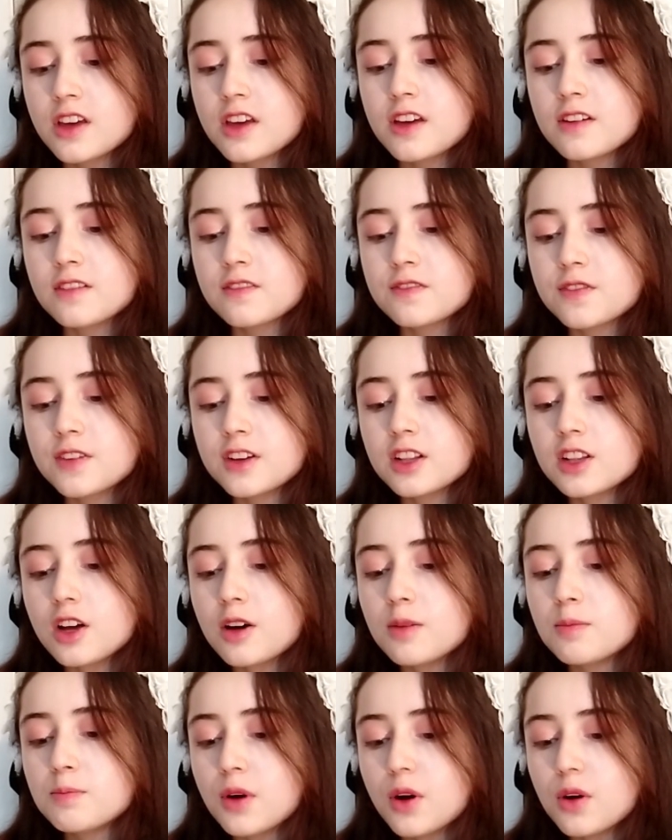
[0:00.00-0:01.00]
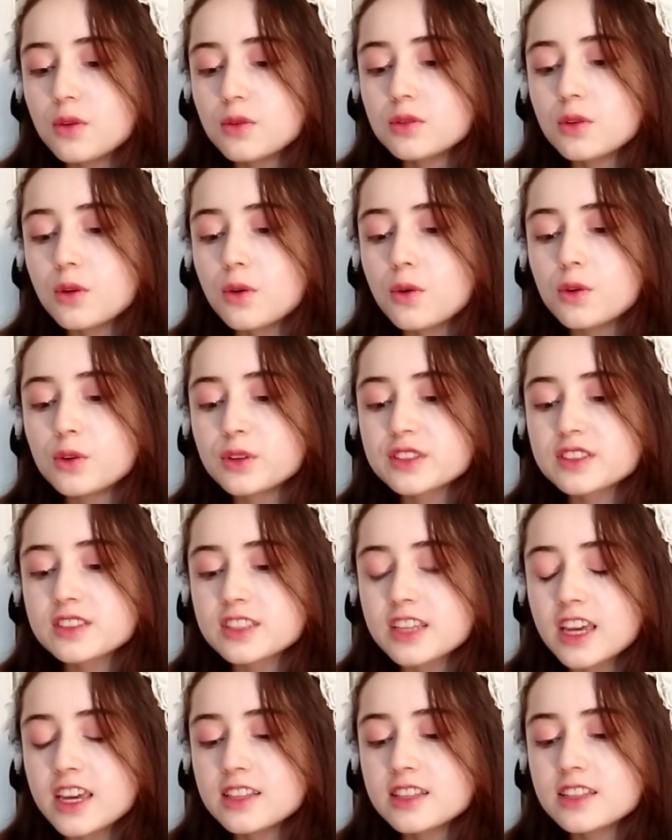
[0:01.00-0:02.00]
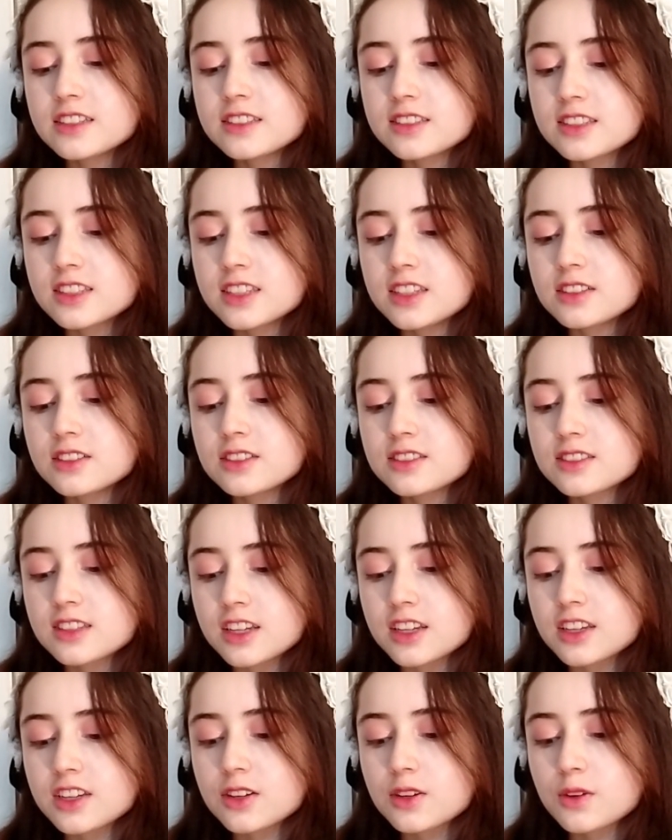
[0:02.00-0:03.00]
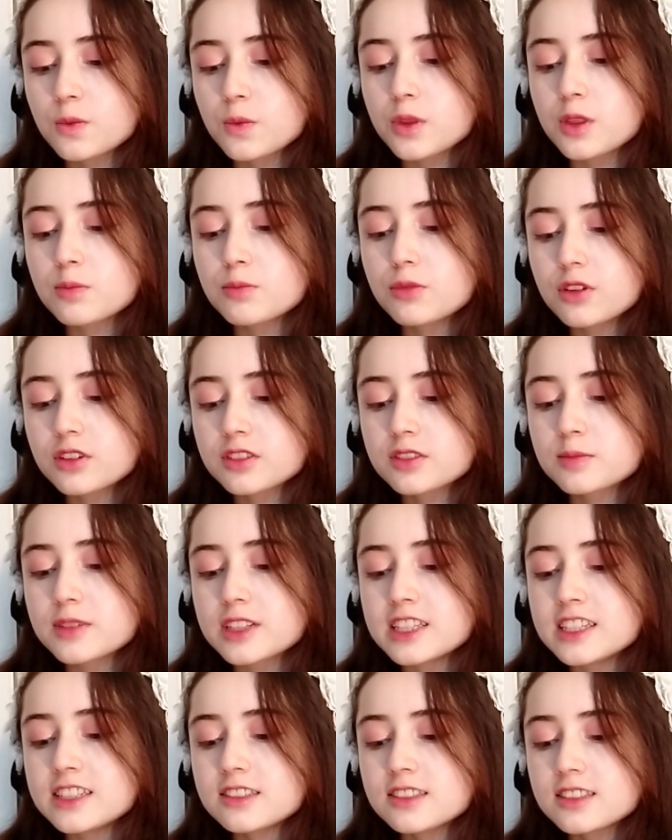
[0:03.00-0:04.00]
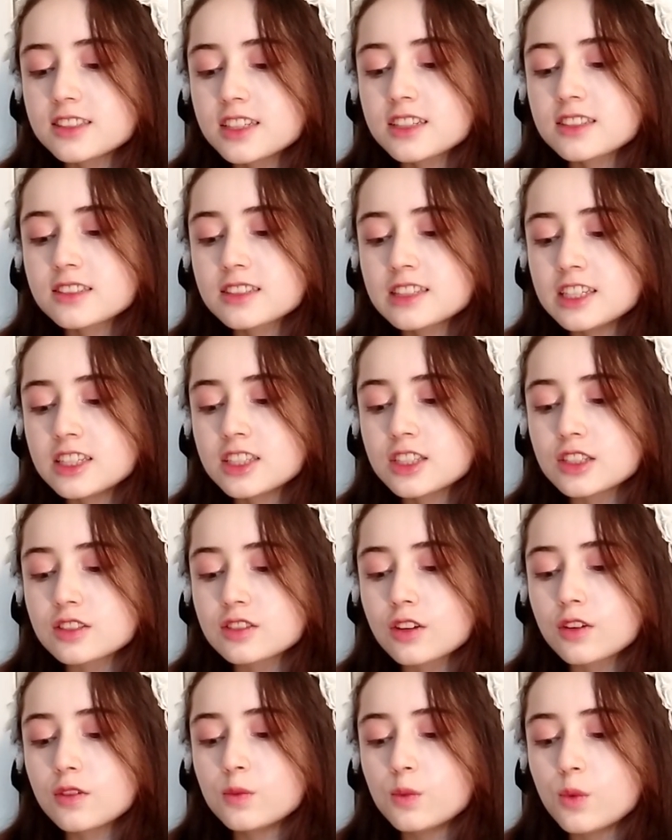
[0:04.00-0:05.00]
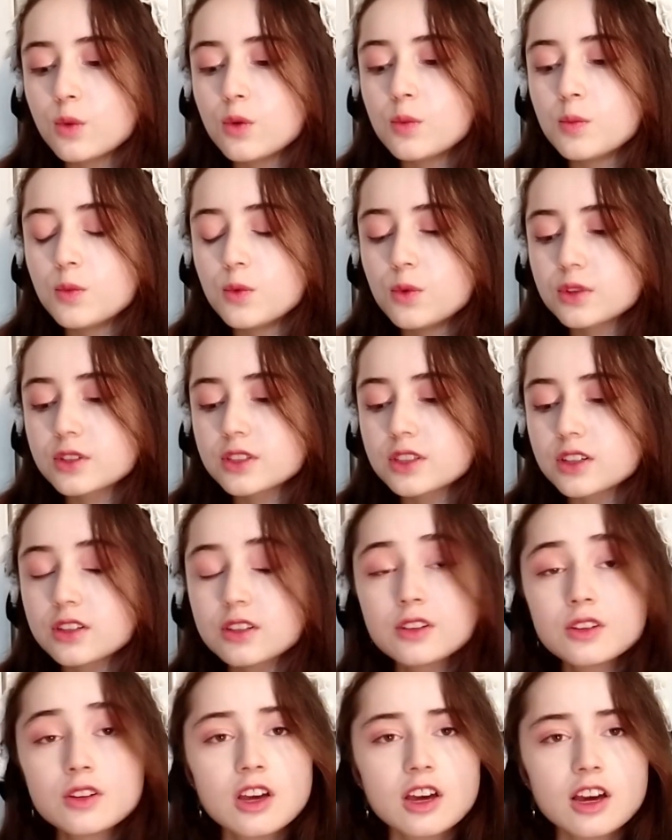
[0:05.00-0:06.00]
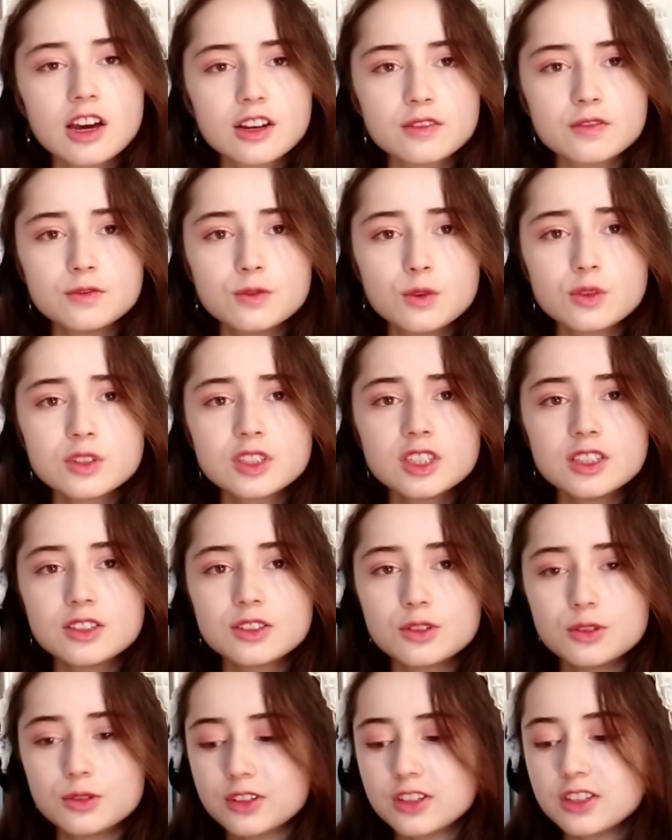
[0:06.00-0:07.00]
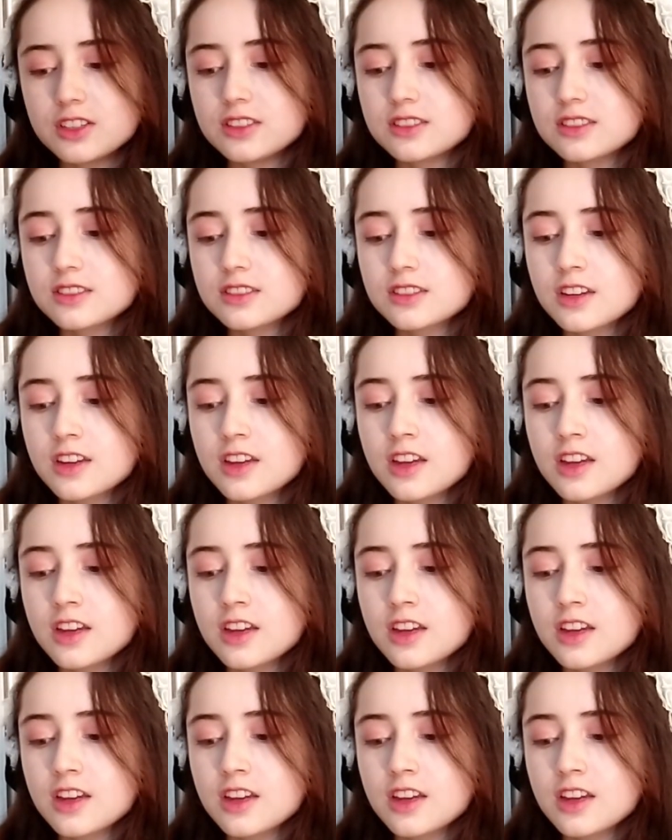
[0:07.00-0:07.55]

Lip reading: Fill a bowl or stainless steel sink with approximately 6 liters of warm water at 40 degrees.